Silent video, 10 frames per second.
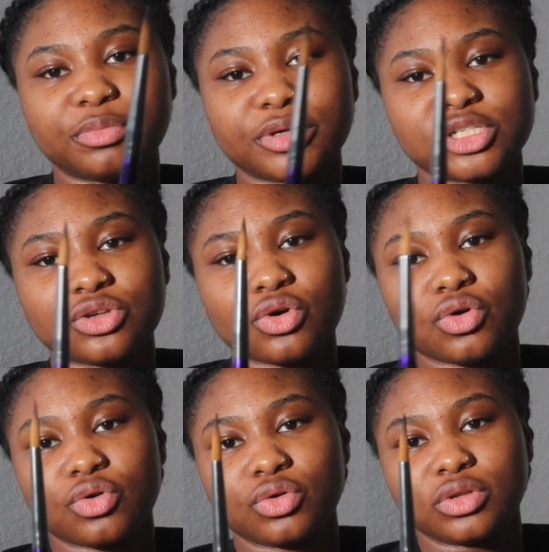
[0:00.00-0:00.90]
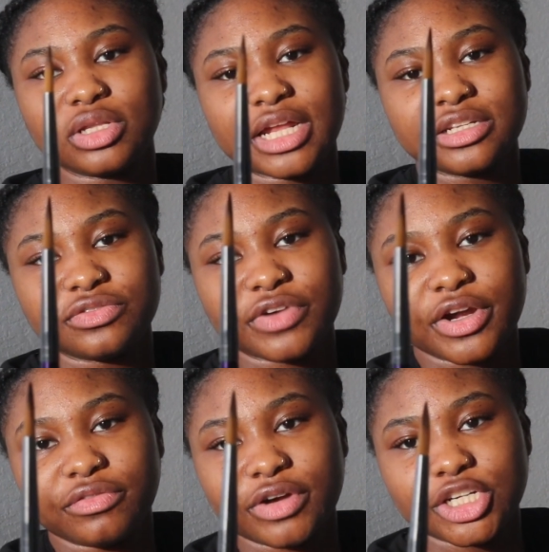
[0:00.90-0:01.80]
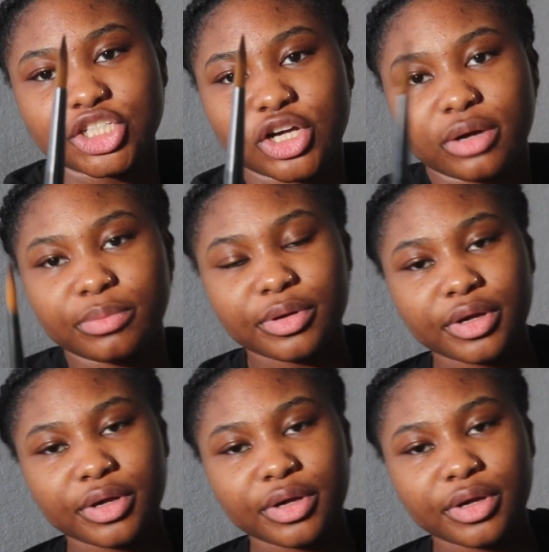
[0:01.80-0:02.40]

bristle that is very, very sharp.